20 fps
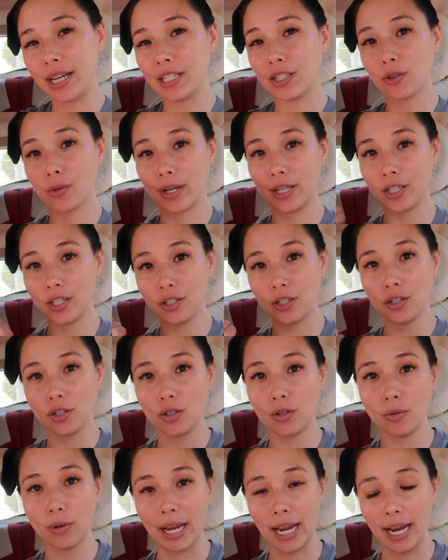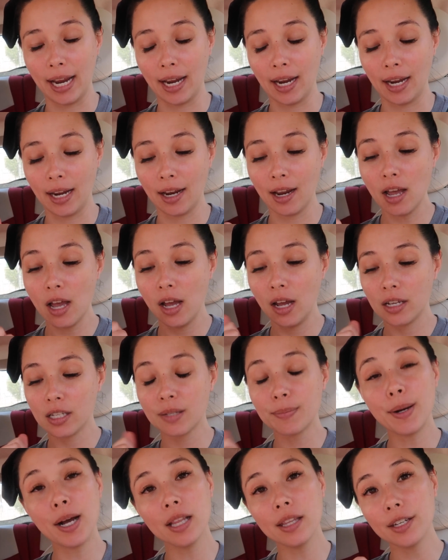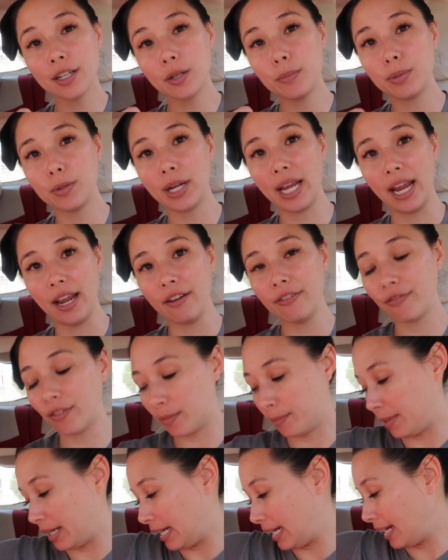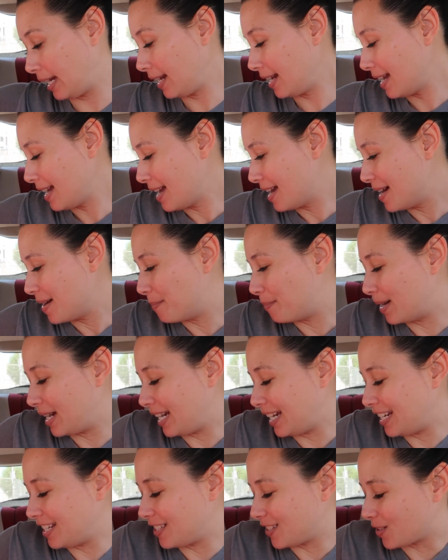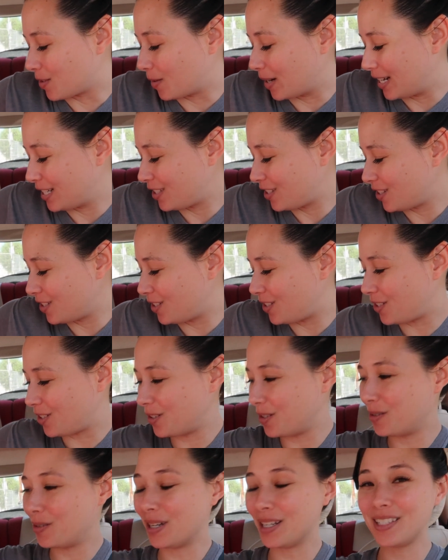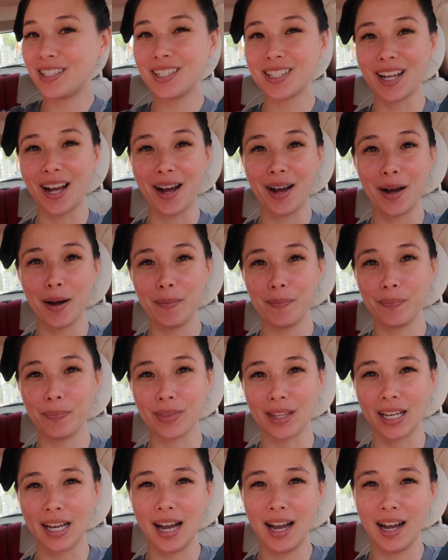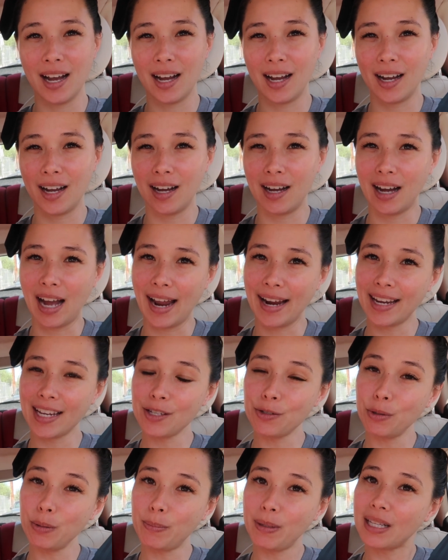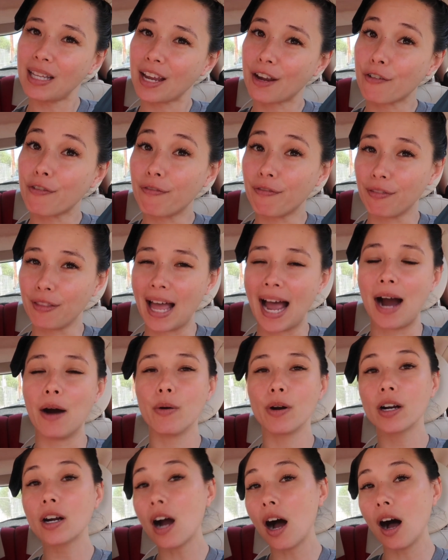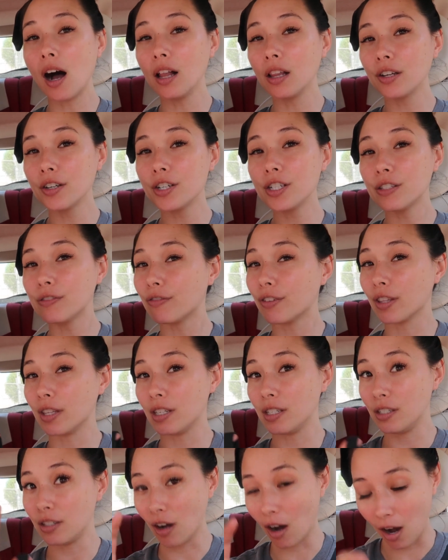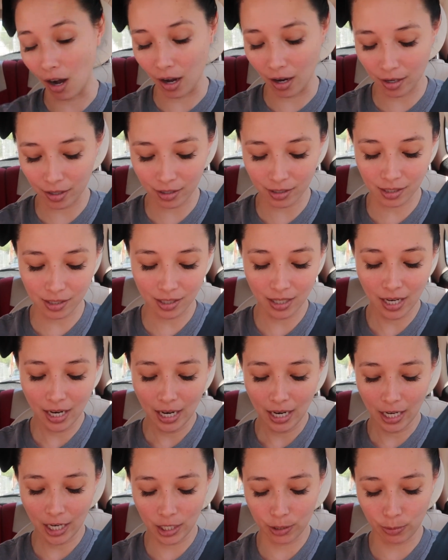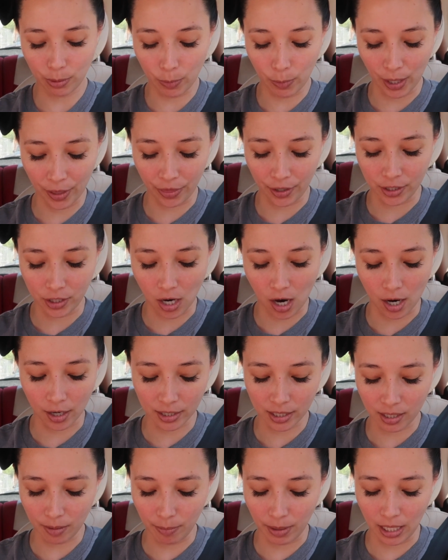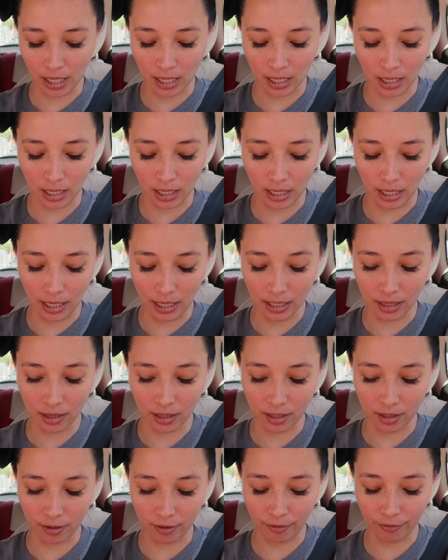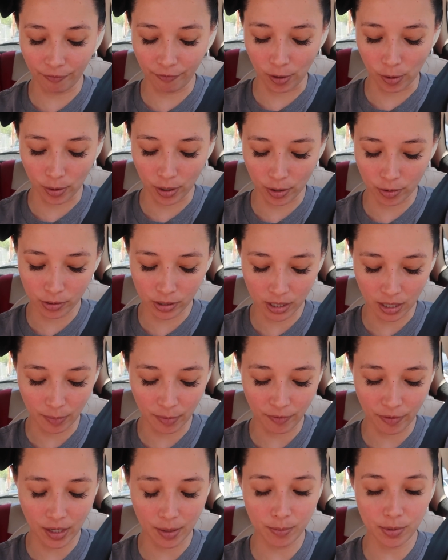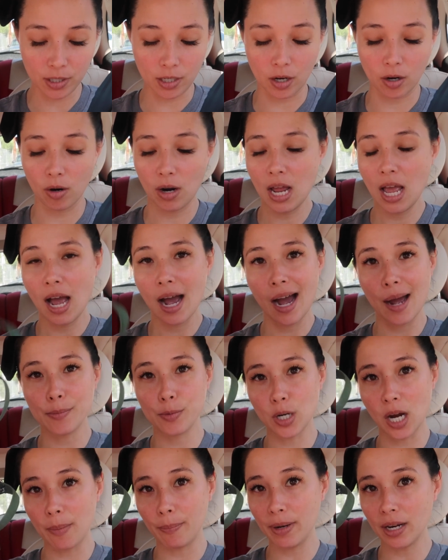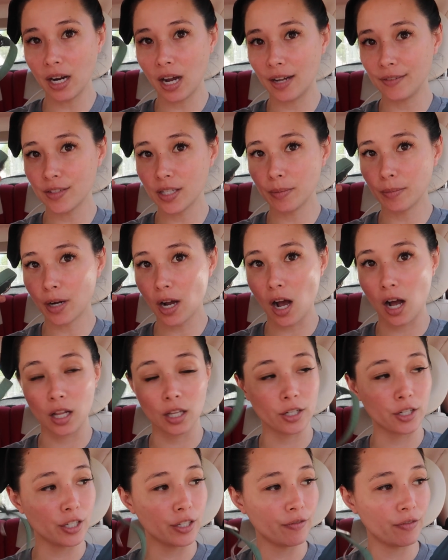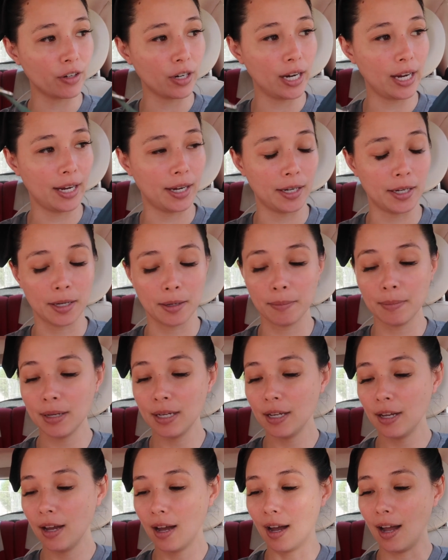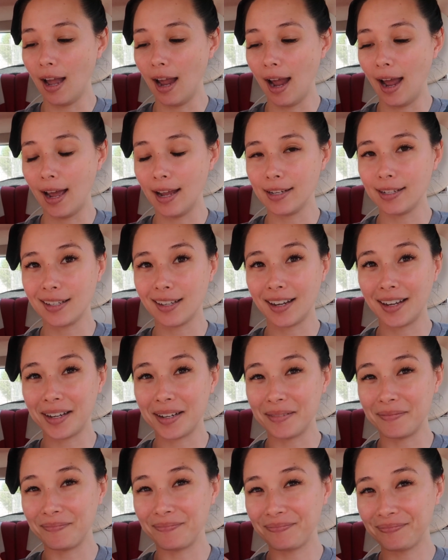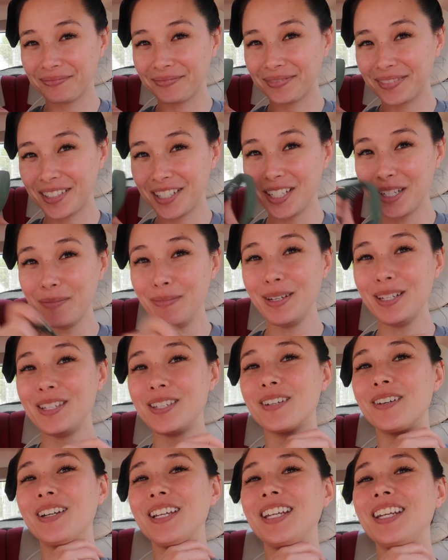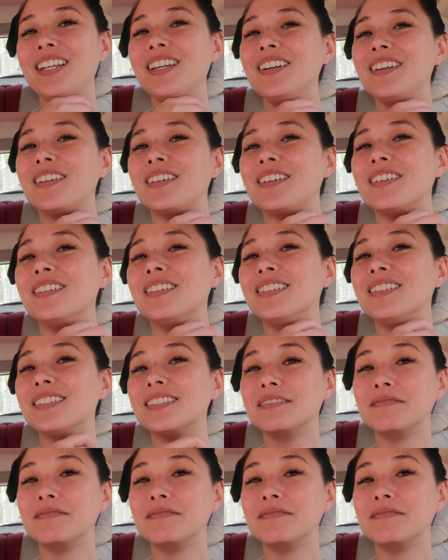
he's going to do a small little bouquet for me, but he's going to do some, I guess it would be like flower collars for the dogs, because we want the dogs to be in the photos, some of them. So I'm dropping off some collars for him, and should be so cute.